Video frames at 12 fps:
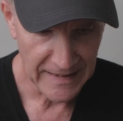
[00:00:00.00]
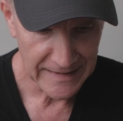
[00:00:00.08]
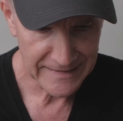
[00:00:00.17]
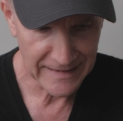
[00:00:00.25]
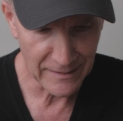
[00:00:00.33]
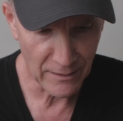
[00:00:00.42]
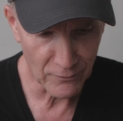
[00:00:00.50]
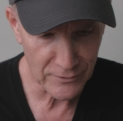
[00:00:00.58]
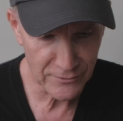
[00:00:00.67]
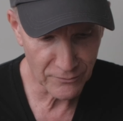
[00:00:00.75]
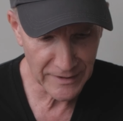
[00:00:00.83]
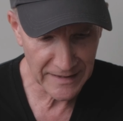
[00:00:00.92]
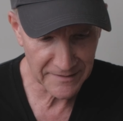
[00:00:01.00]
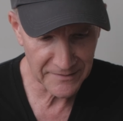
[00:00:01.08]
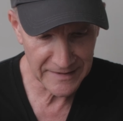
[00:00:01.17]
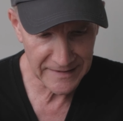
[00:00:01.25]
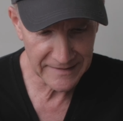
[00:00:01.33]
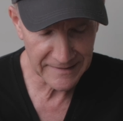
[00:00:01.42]
Then I also
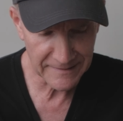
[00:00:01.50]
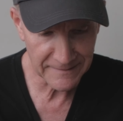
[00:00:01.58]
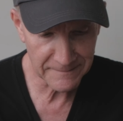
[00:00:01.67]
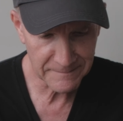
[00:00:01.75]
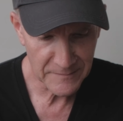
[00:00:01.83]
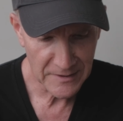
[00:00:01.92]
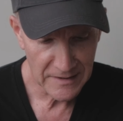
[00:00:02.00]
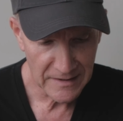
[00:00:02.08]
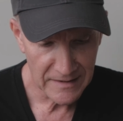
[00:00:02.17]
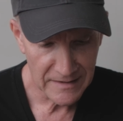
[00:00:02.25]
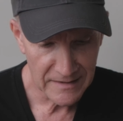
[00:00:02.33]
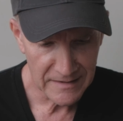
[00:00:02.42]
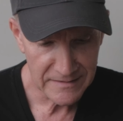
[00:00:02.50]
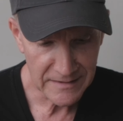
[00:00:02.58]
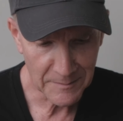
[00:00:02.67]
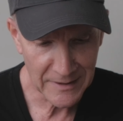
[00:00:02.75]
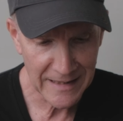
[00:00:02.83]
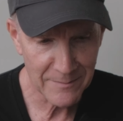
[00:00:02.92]
carry
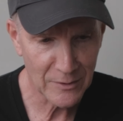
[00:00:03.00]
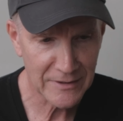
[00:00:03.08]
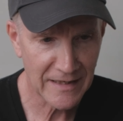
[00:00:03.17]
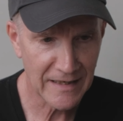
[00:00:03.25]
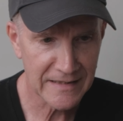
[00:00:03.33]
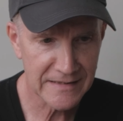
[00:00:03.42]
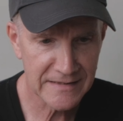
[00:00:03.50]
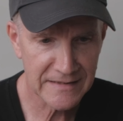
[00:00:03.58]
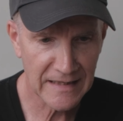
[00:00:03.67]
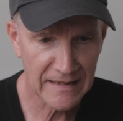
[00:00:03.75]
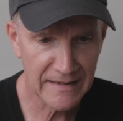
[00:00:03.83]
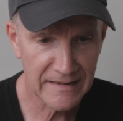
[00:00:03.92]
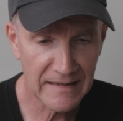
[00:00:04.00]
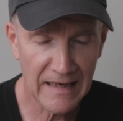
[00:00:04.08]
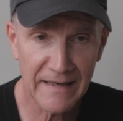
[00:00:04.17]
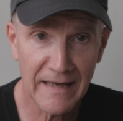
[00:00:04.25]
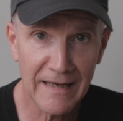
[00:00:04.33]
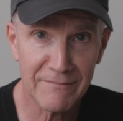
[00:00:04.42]
some cable ties.
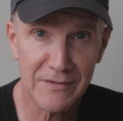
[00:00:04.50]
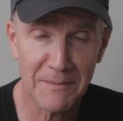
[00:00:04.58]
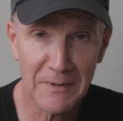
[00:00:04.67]
I have some